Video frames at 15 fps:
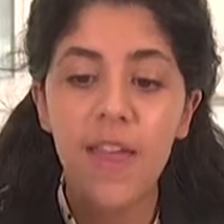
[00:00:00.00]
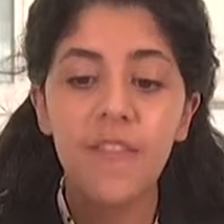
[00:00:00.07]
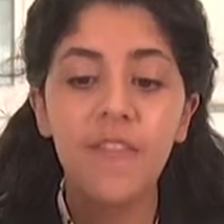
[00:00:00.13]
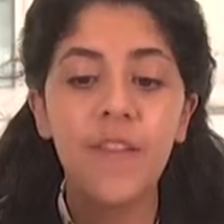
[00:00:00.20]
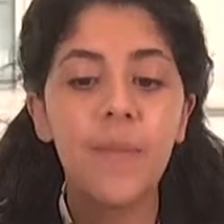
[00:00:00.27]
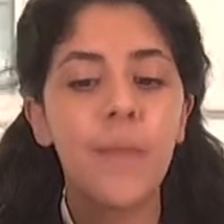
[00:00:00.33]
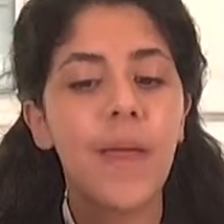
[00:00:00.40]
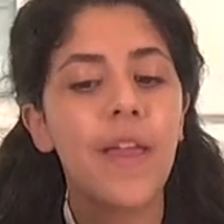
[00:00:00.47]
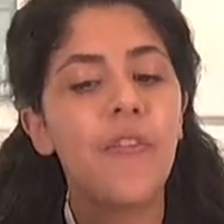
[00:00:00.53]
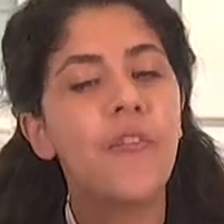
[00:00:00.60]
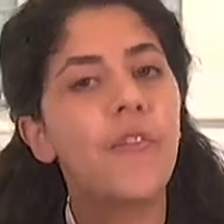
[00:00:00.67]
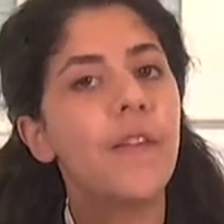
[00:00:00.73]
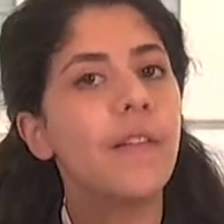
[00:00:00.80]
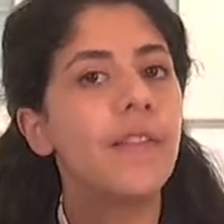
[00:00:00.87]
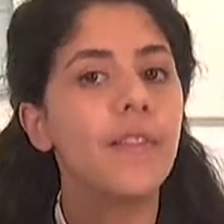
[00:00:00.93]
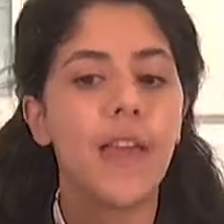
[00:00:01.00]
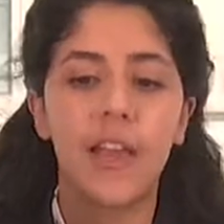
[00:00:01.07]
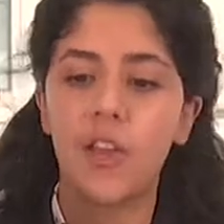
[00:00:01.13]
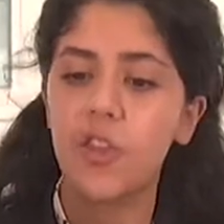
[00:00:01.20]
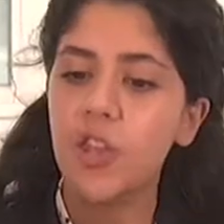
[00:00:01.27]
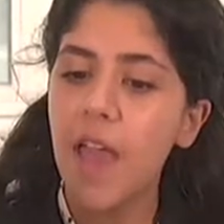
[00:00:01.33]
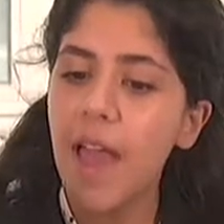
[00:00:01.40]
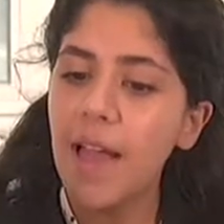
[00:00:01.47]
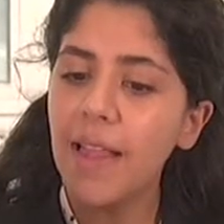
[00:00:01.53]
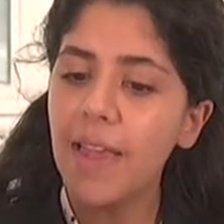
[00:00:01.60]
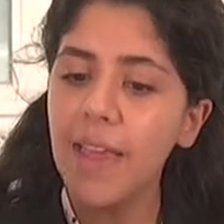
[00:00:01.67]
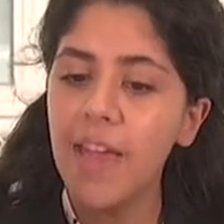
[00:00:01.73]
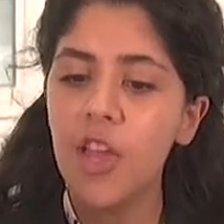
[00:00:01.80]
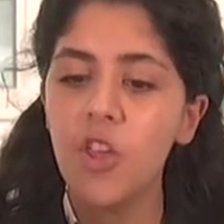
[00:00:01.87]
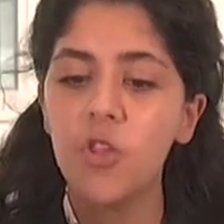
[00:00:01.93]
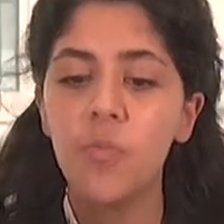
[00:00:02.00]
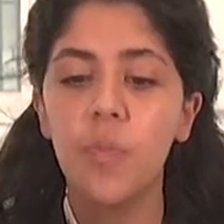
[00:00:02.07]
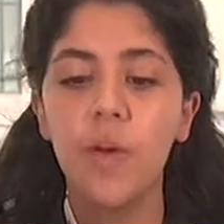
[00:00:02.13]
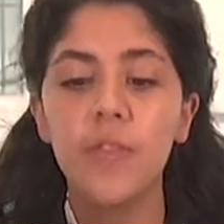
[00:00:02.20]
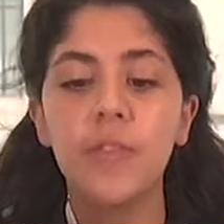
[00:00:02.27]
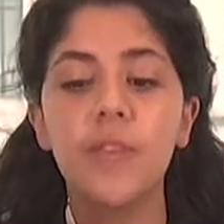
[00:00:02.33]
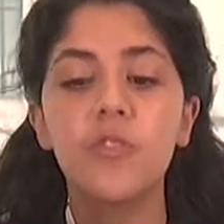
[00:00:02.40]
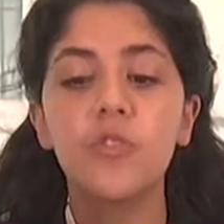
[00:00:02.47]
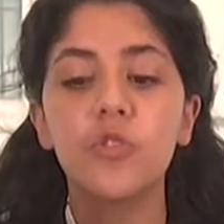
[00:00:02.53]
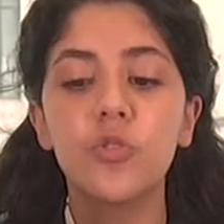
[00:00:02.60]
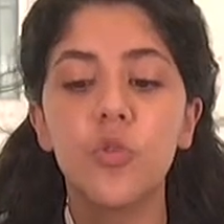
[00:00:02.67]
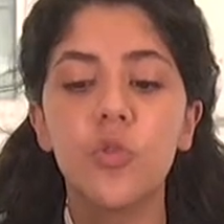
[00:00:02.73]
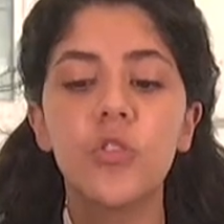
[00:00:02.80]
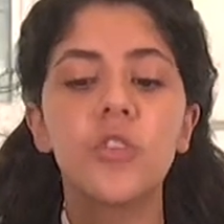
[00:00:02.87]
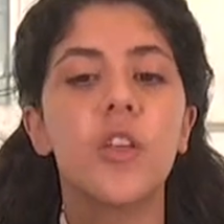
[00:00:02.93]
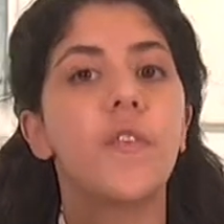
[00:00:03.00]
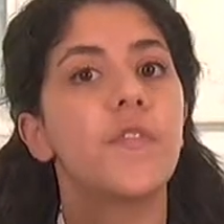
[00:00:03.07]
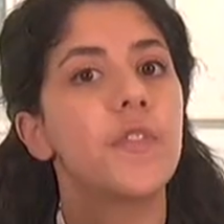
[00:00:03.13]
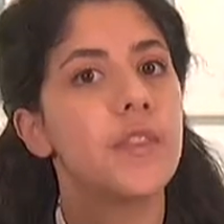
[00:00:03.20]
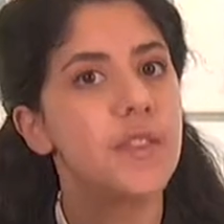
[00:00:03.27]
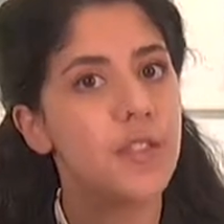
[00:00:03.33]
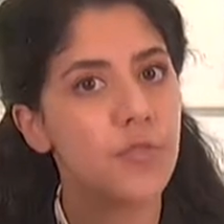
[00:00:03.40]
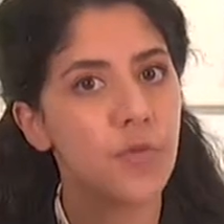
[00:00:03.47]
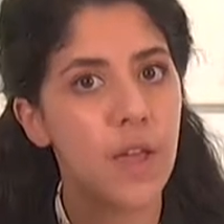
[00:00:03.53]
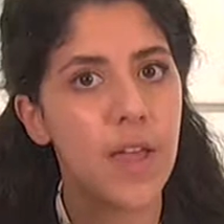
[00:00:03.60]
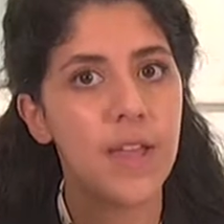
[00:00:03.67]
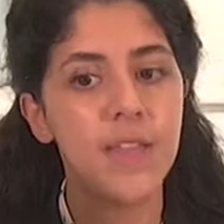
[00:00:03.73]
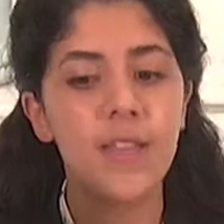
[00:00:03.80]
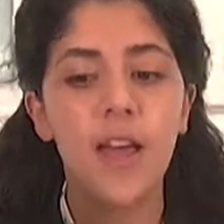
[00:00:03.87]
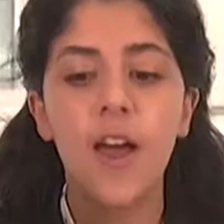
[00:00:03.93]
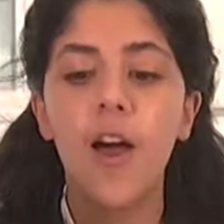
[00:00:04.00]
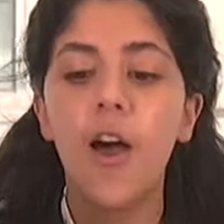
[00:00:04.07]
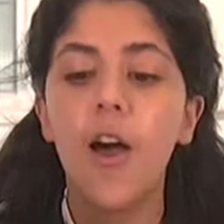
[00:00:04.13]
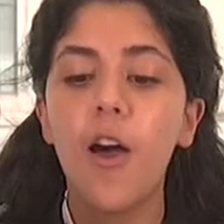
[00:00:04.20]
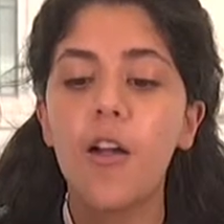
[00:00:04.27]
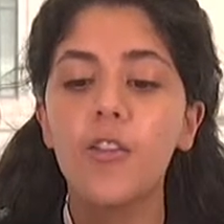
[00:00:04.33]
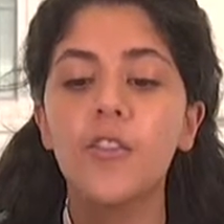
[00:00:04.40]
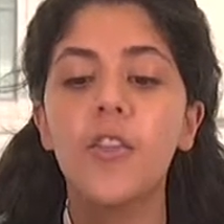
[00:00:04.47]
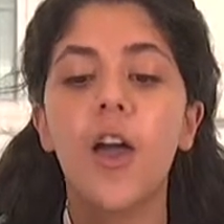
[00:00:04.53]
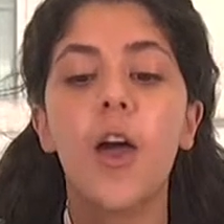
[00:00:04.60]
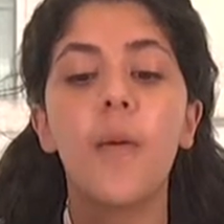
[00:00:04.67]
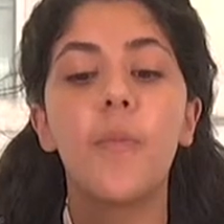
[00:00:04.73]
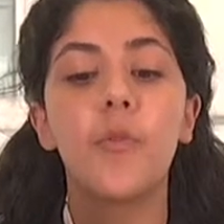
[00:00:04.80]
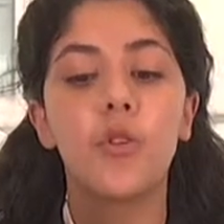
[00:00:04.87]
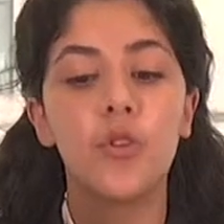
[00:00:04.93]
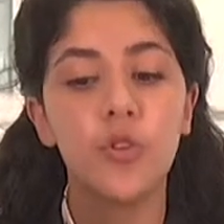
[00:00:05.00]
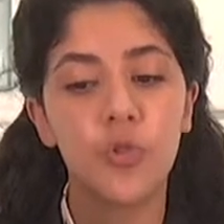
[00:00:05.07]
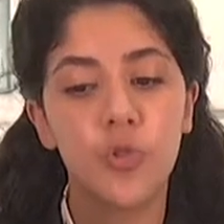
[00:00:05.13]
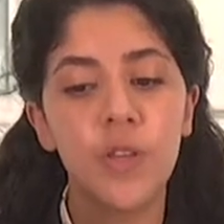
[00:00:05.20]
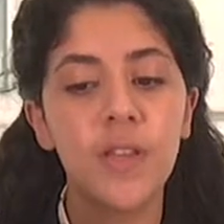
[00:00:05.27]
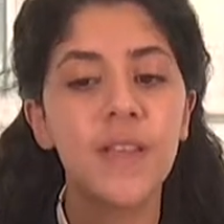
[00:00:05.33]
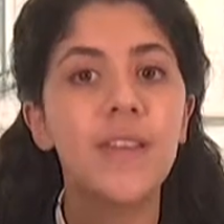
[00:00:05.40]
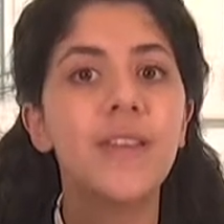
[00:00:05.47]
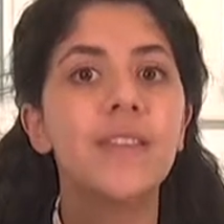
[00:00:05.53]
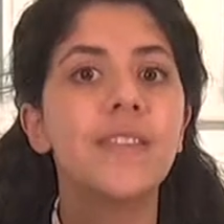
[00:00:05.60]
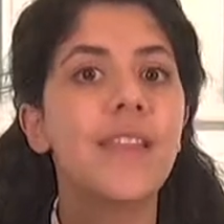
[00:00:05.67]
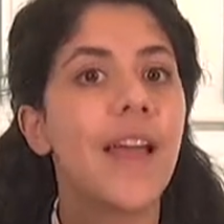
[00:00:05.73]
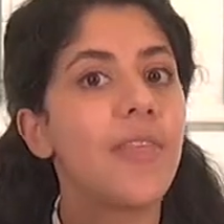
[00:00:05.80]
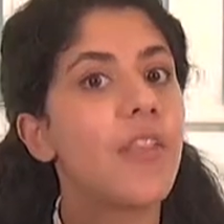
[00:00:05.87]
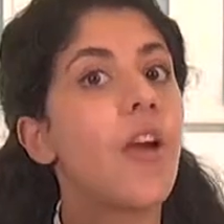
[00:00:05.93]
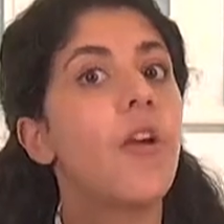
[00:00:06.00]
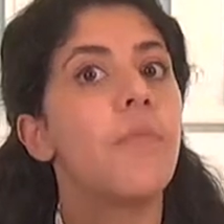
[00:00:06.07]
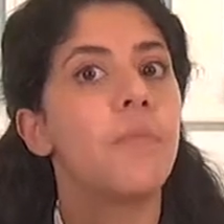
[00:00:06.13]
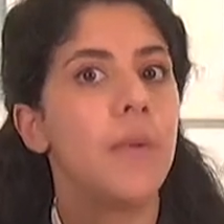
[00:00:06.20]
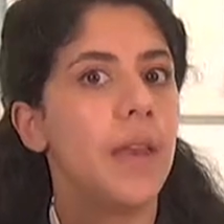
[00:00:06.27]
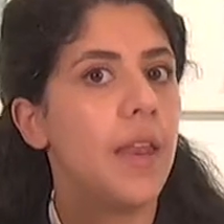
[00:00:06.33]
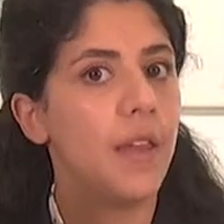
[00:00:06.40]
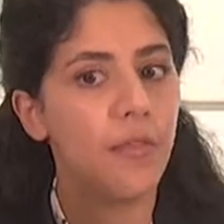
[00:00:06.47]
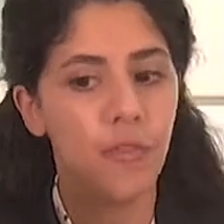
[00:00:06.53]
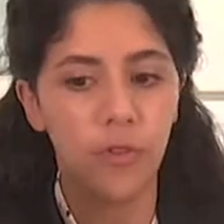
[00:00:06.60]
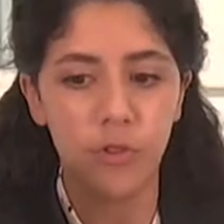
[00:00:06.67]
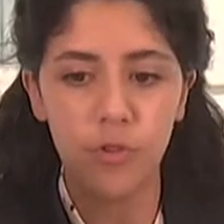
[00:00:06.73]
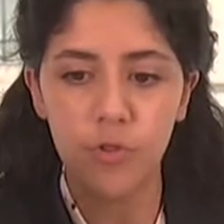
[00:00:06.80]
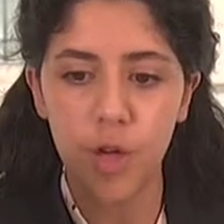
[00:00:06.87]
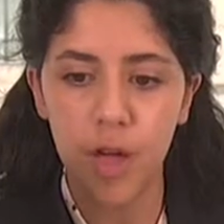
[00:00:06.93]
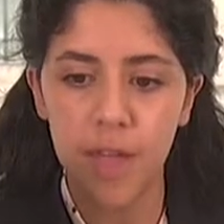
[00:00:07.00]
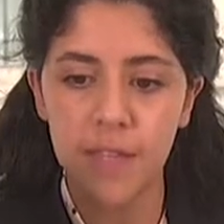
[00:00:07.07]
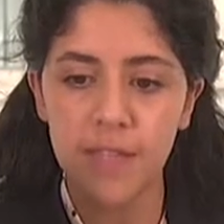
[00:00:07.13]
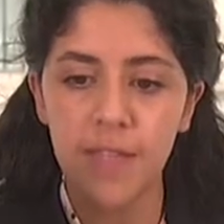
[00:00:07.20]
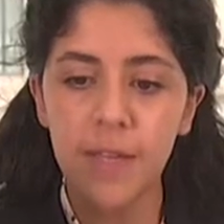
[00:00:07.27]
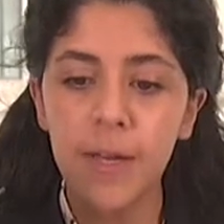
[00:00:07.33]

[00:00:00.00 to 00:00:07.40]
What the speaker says: We may feel challenged, but the source of the stress are the opportunities that are meaningful to us.